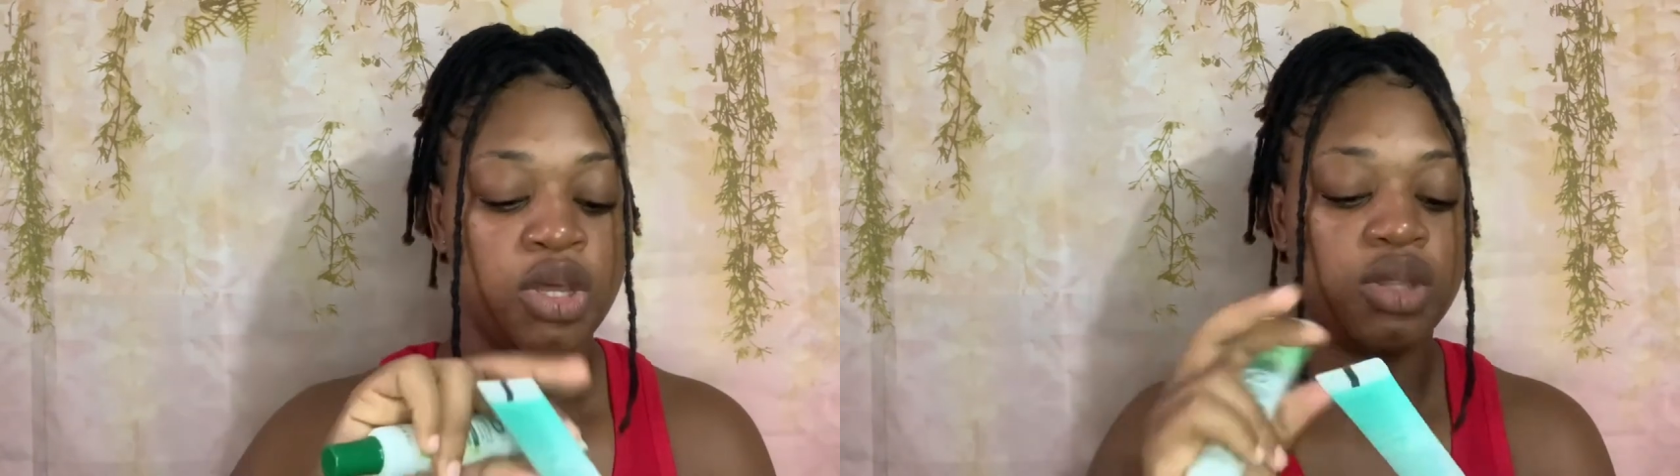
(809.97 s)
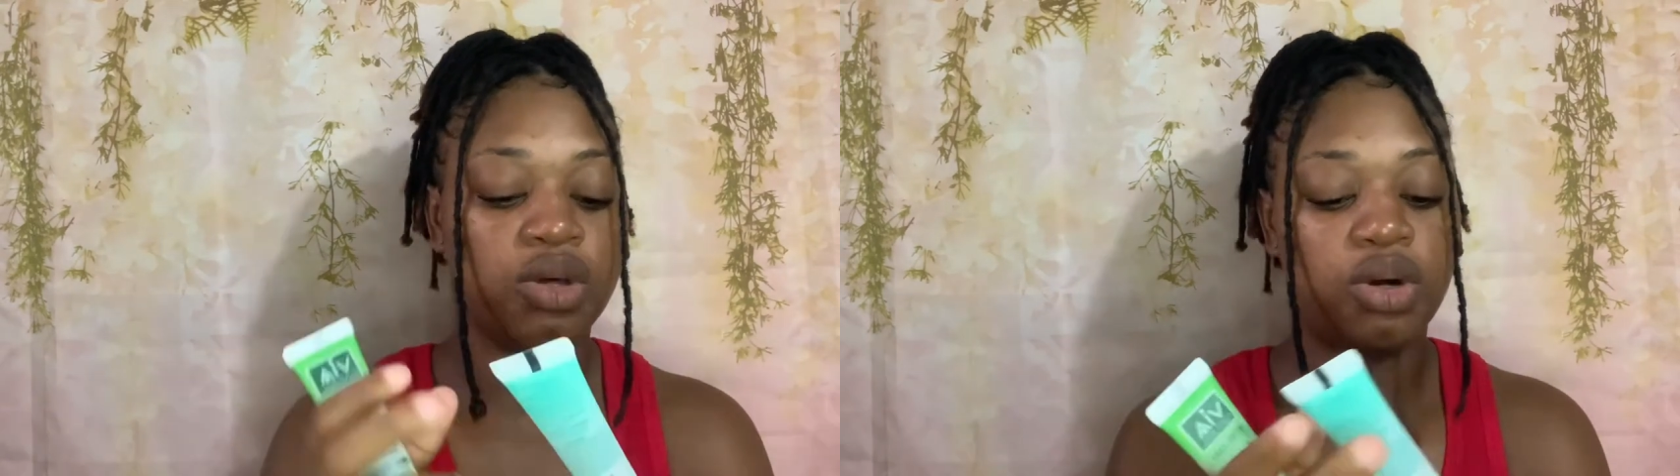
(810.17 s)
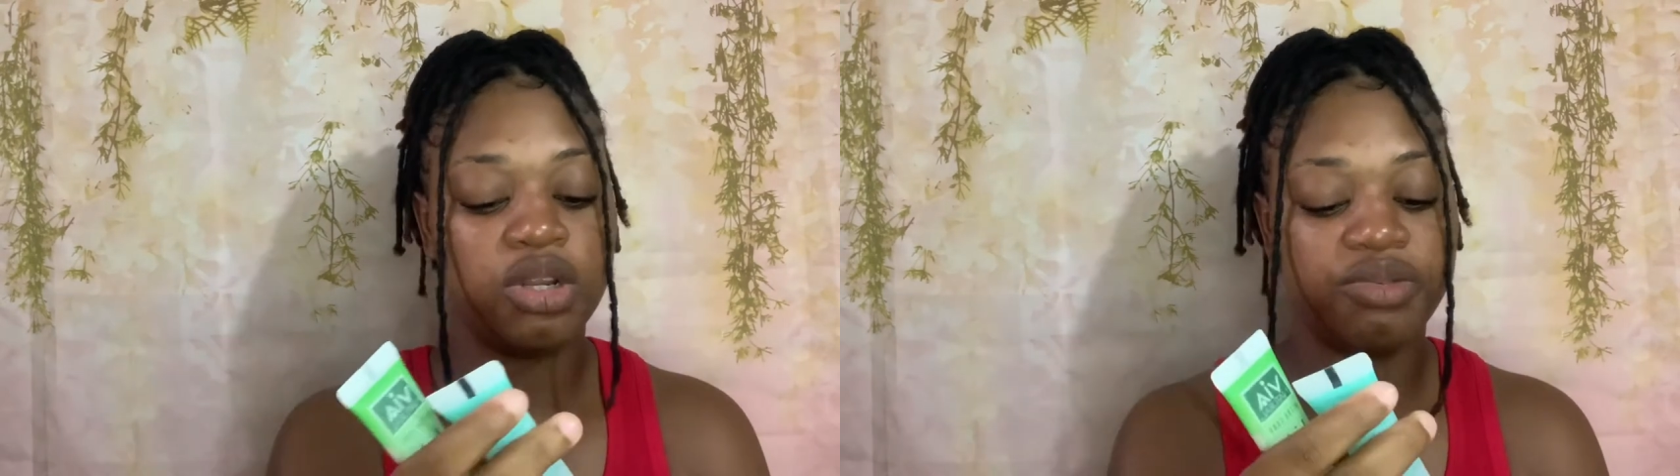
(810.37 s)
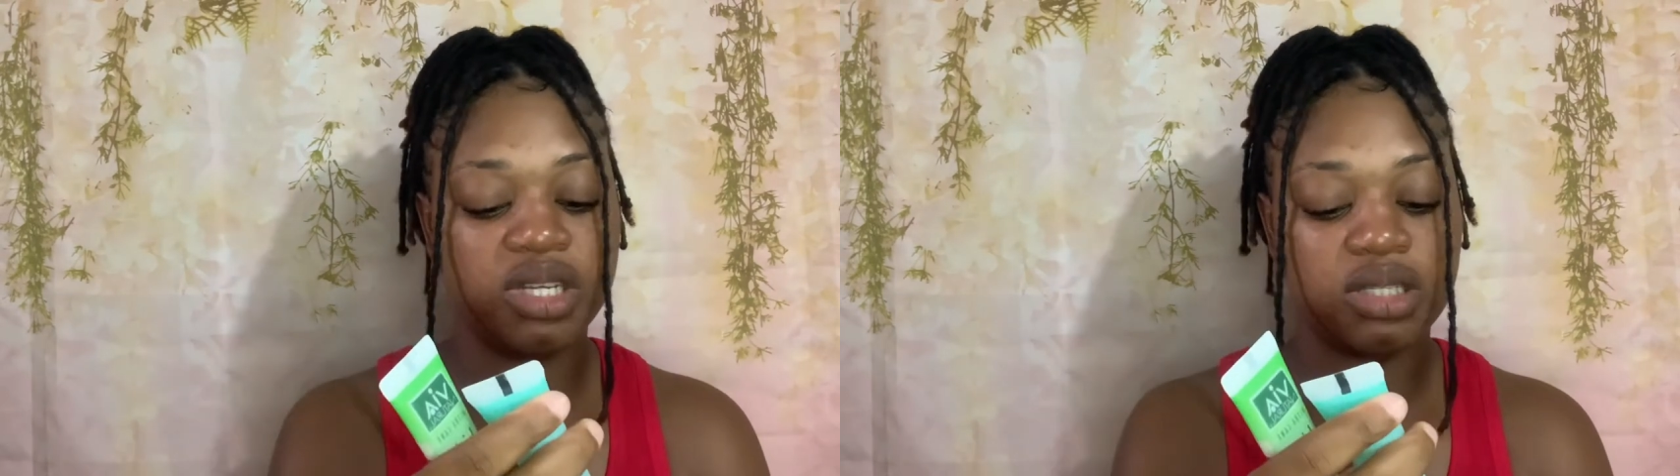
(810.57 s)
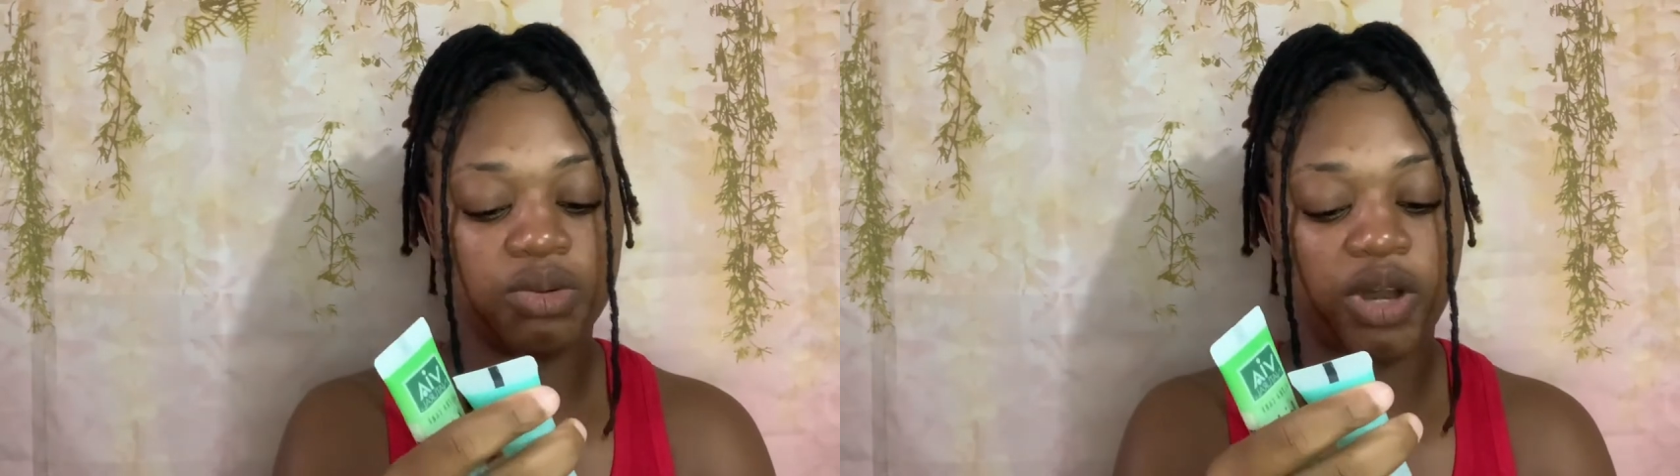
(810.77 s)
The only
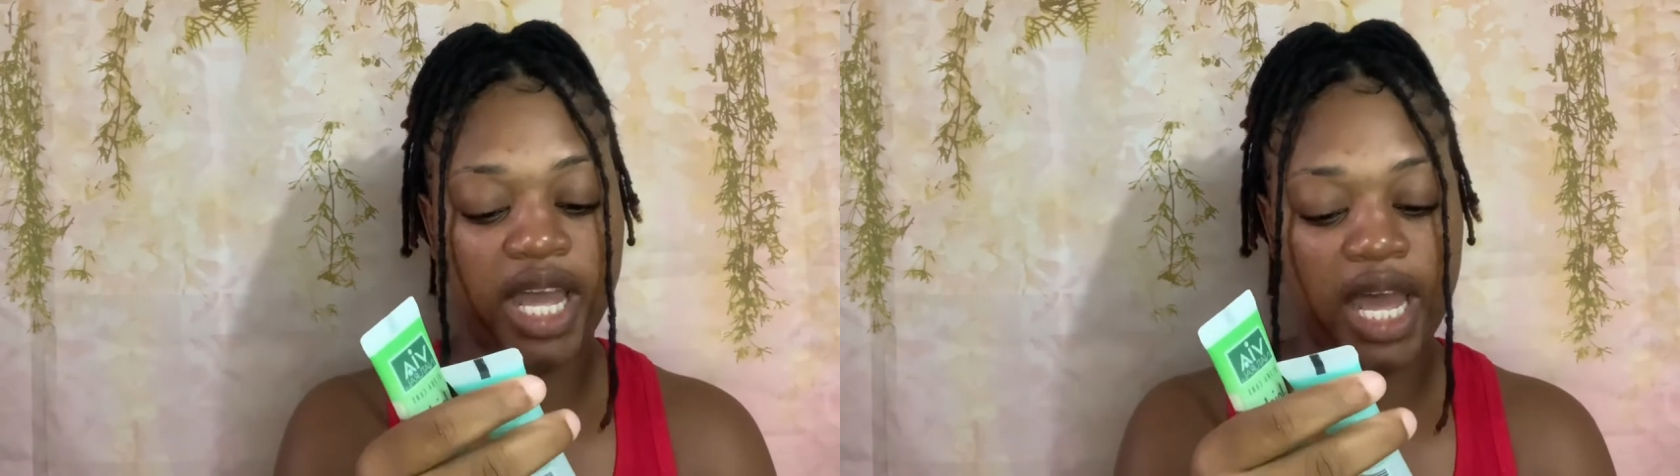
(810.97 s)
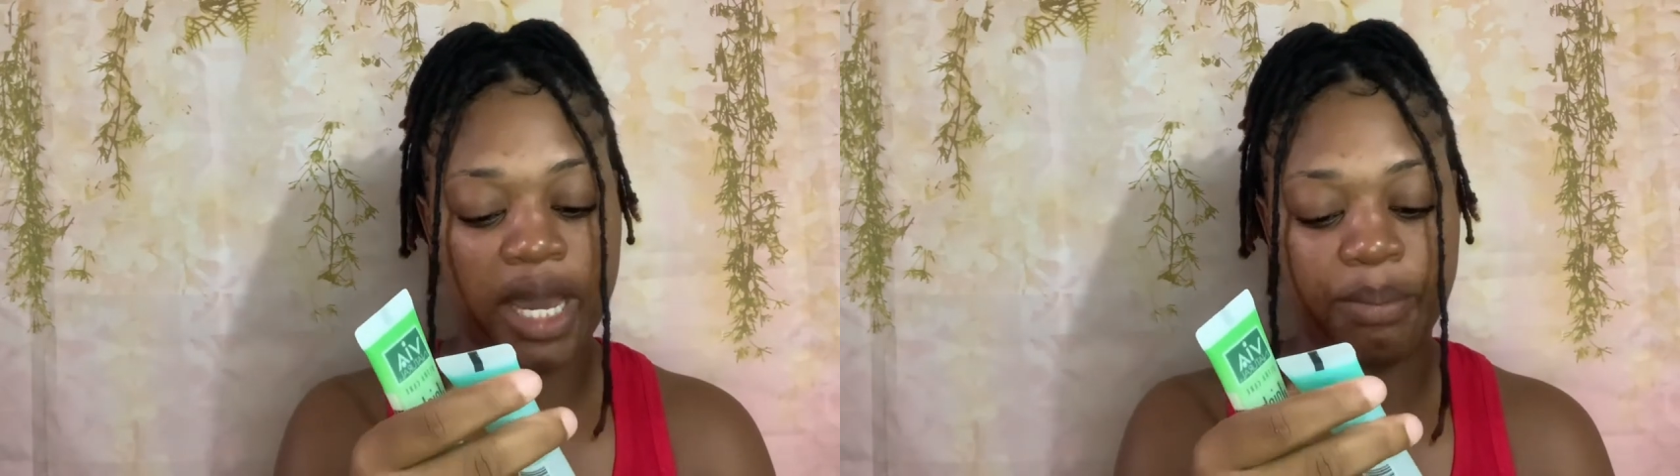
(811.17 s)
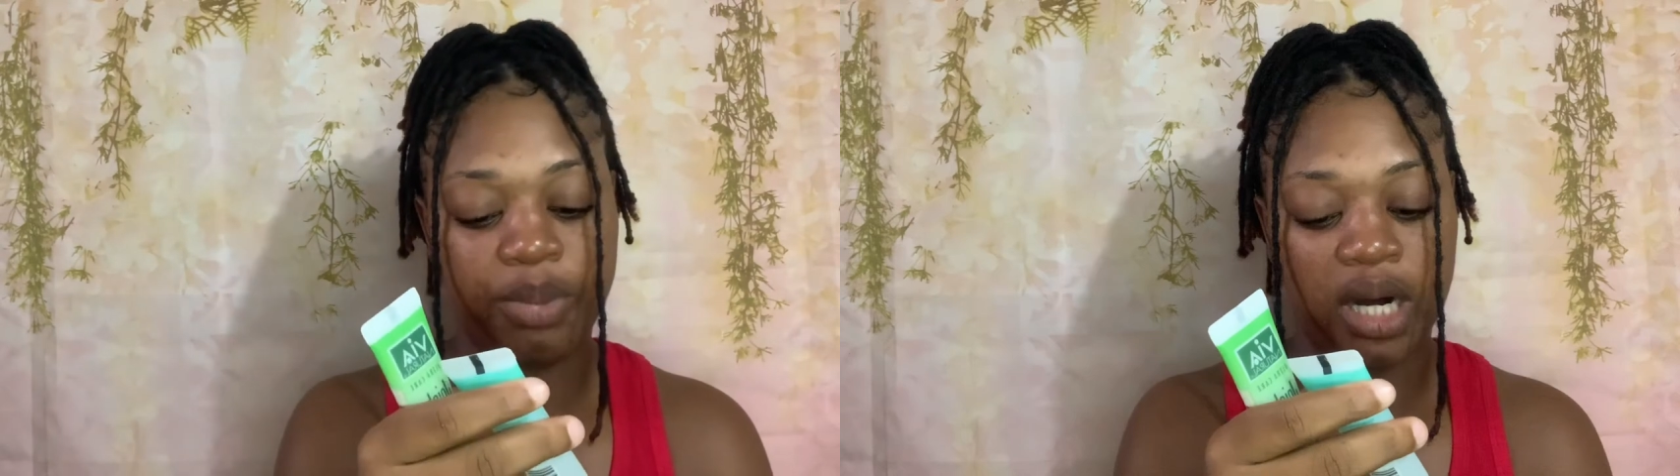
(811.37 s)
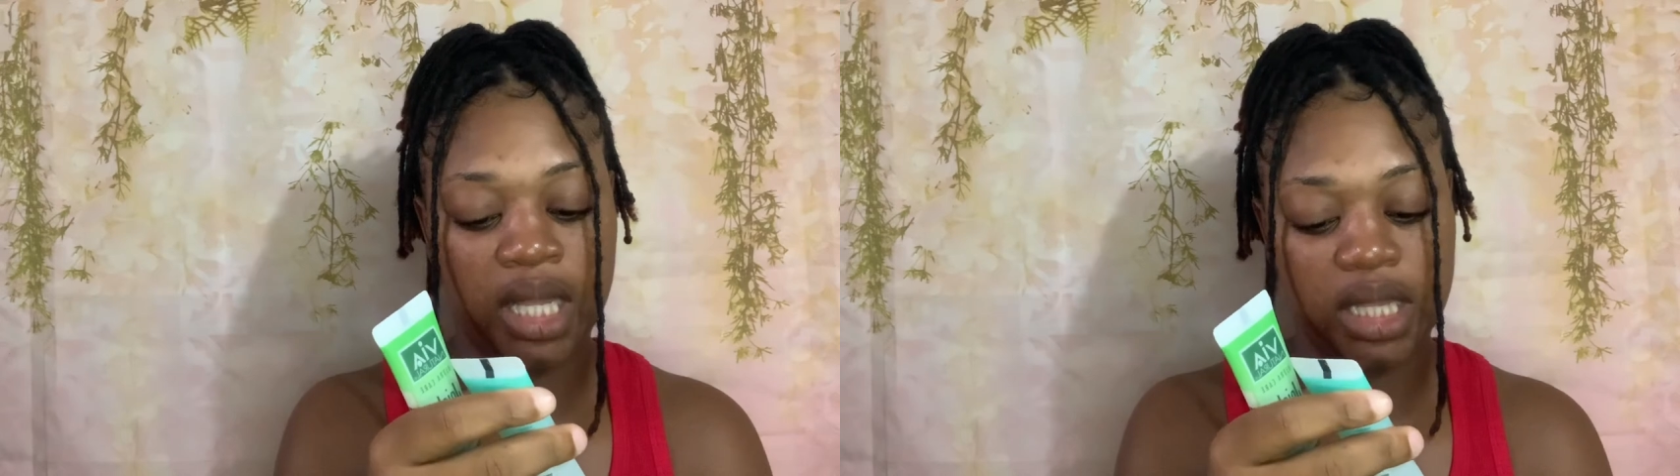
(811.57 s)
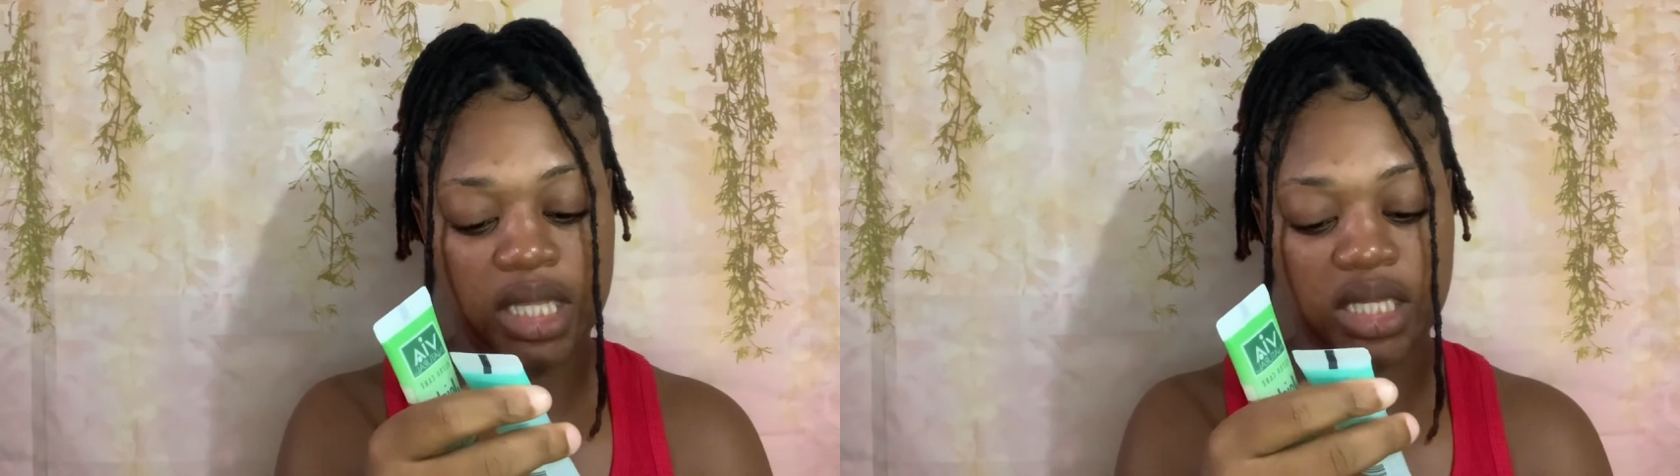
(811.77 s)
reason why I
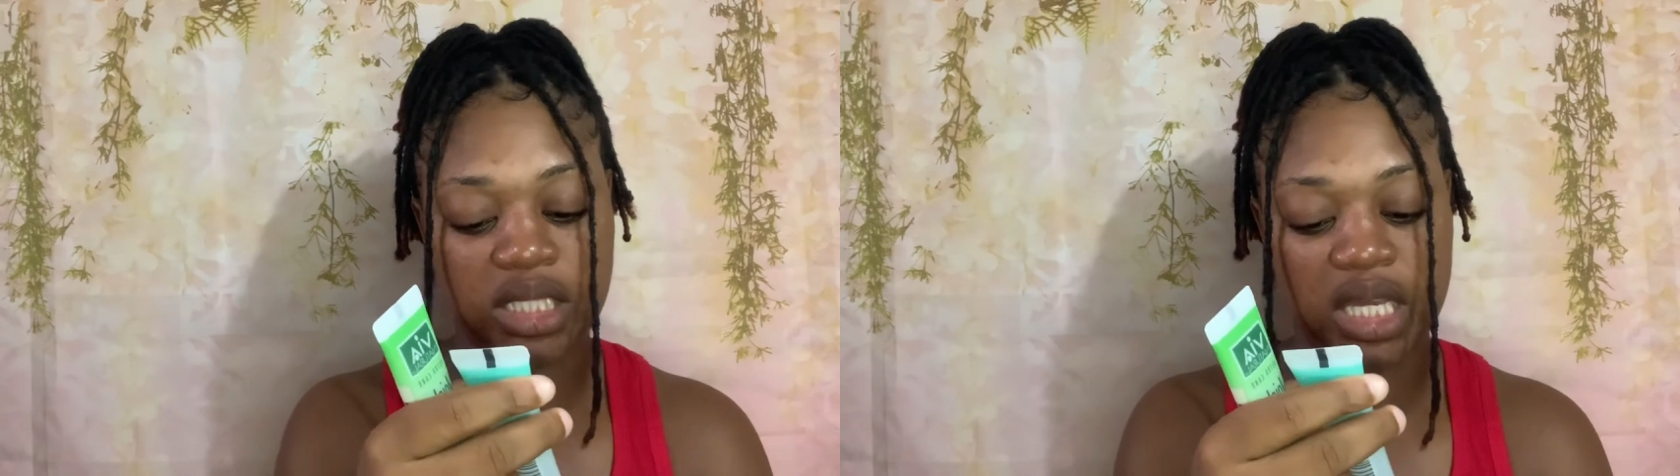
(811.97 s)
bought this